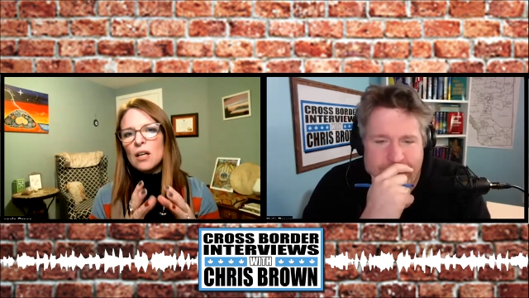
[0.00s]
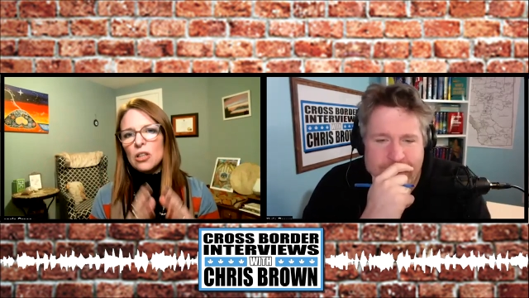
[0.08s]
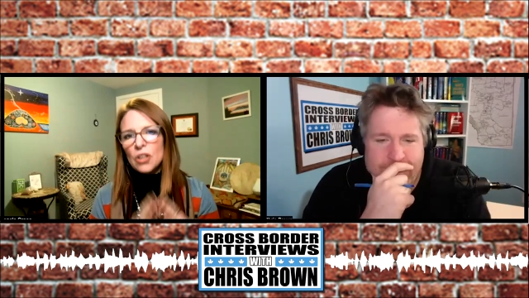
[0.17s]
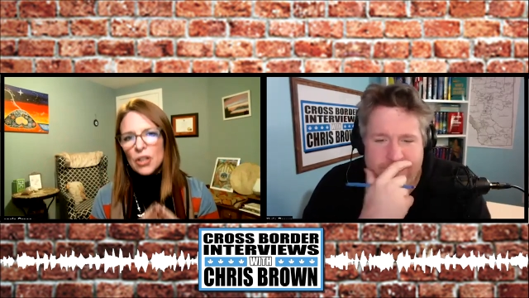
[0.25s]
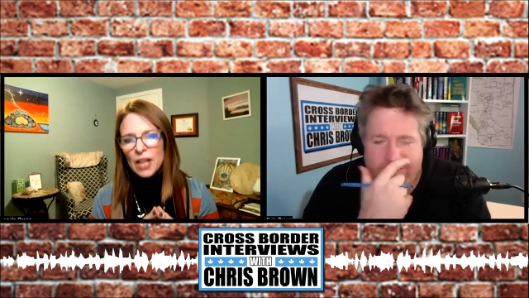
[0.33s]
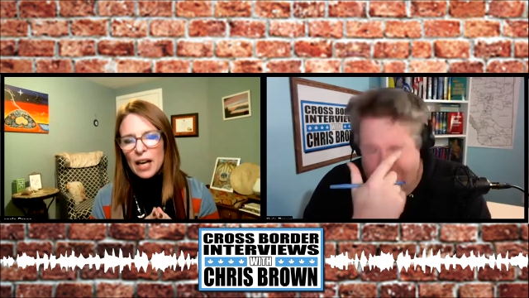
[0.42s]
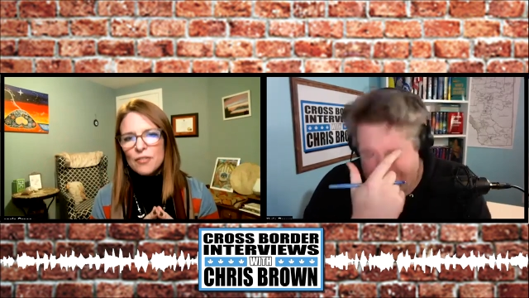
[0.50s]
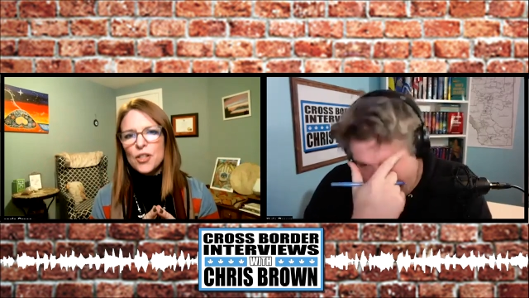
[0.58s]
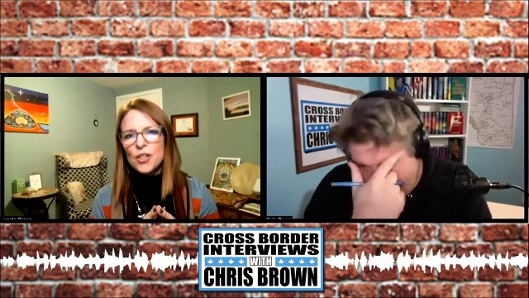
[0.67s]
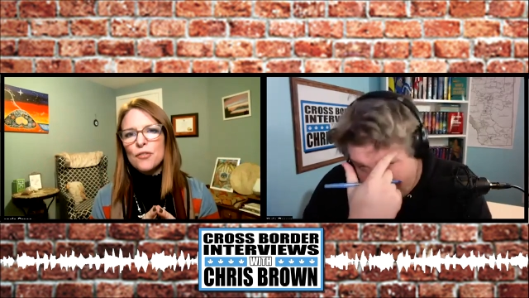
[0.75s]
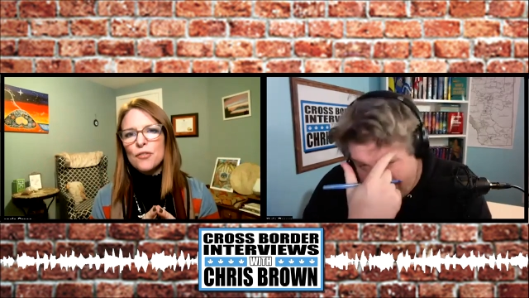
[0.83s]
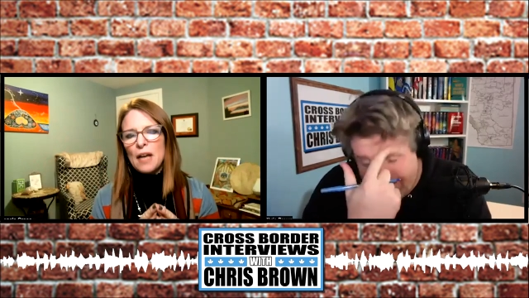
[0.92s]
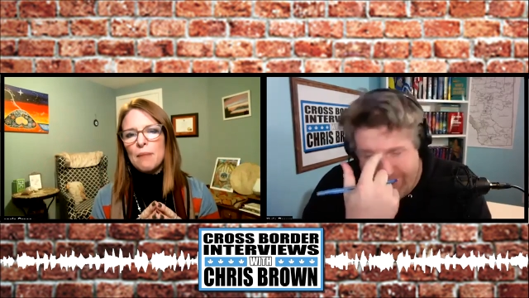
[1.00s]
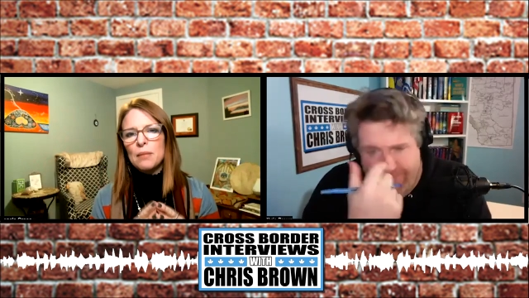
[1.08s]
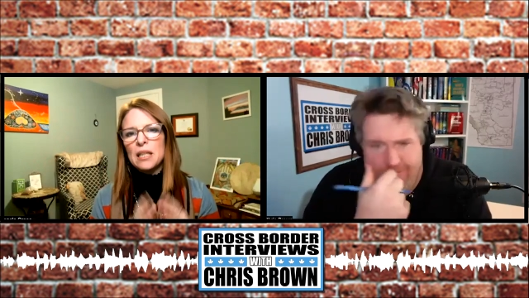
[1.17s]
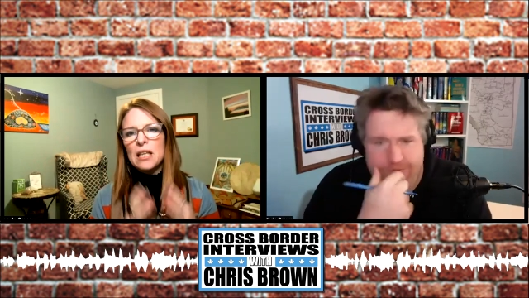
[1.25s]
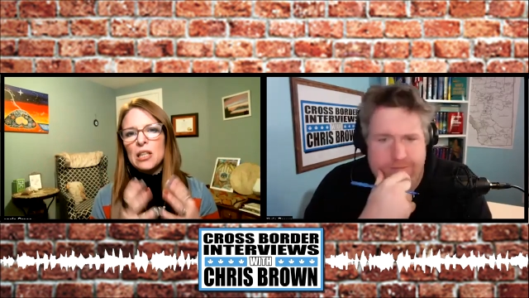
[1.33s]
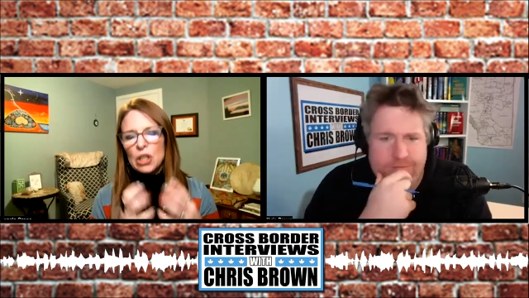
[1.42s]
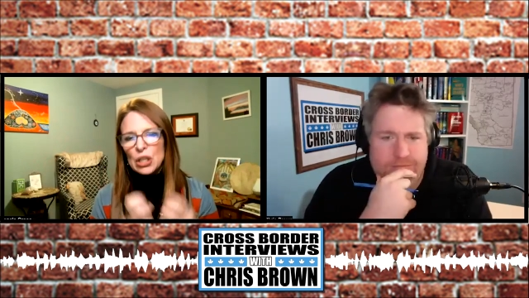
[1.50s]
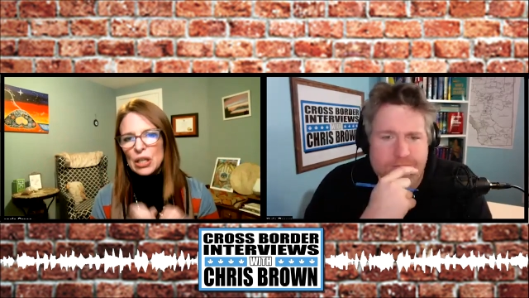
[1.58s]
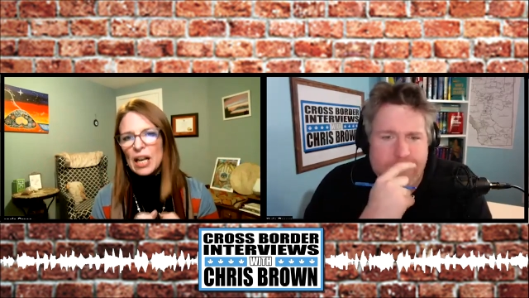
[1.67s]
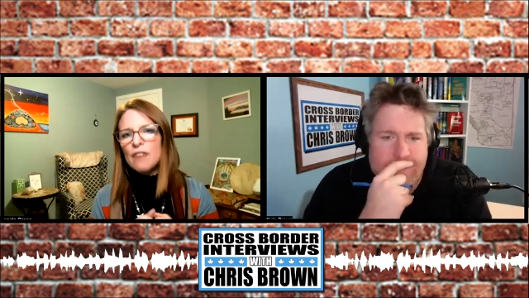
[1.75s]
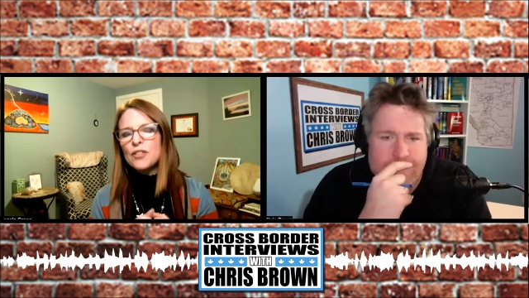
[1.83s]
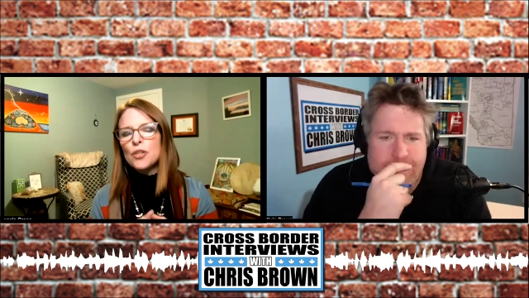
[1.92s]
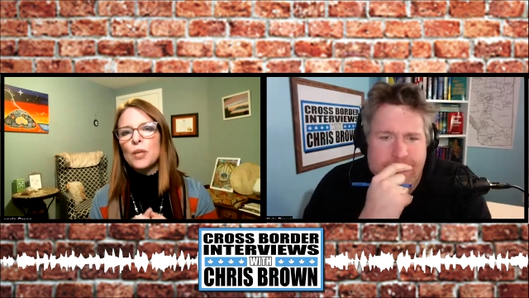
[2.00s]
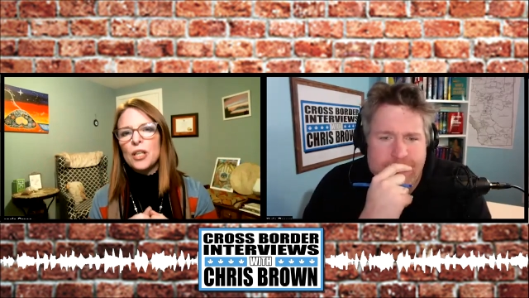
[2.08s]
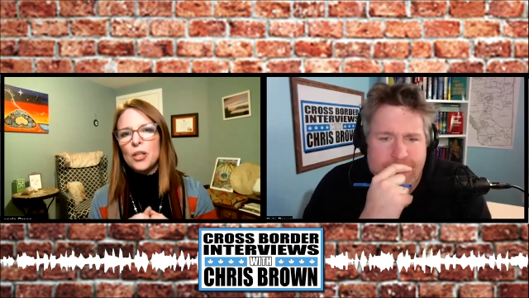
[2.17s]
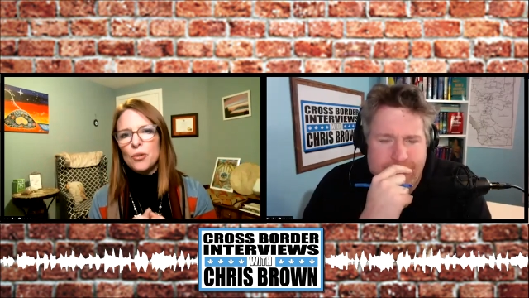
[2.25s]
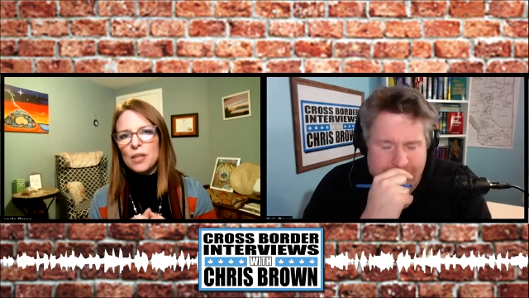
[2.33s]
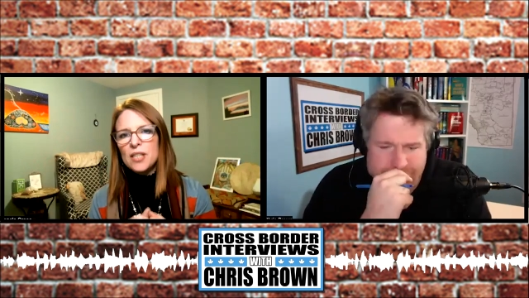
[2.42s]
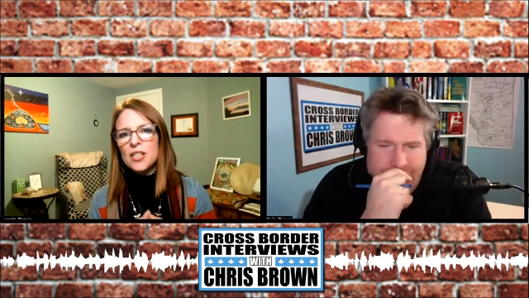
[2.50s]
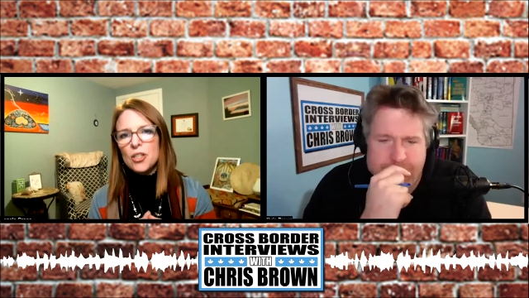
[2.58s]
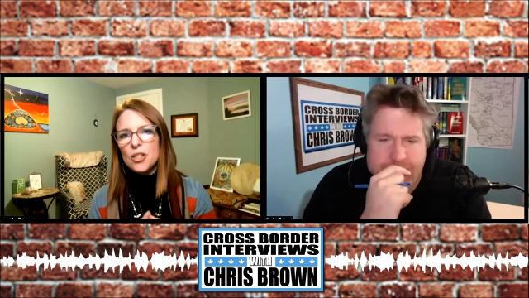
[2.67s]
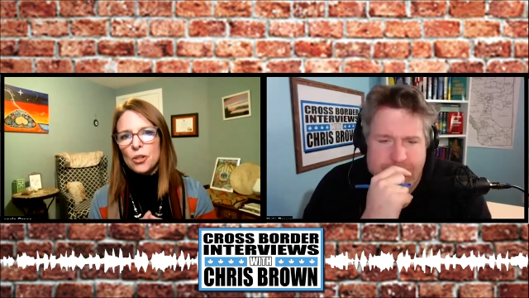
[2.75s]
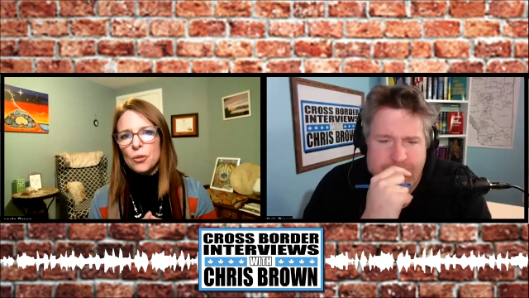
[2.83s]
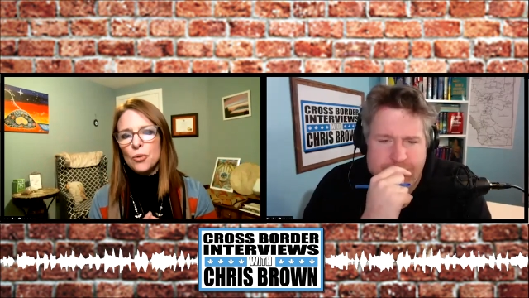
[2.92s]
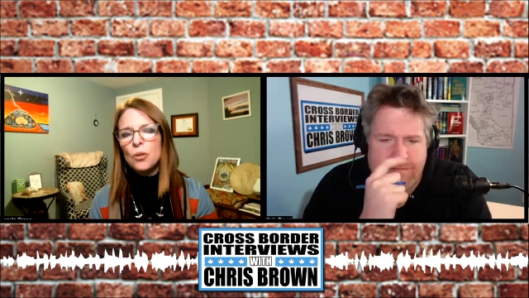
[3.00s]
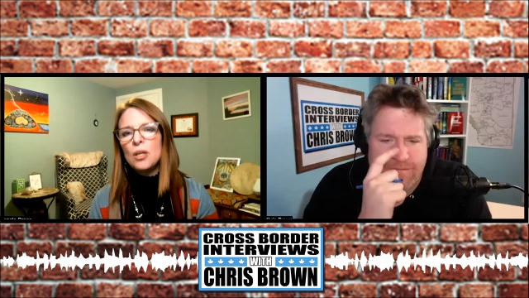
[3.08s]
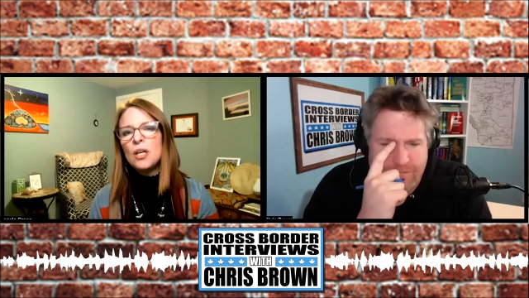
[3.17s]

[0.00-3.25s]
Speaker 1: look after your family, look after what you need to do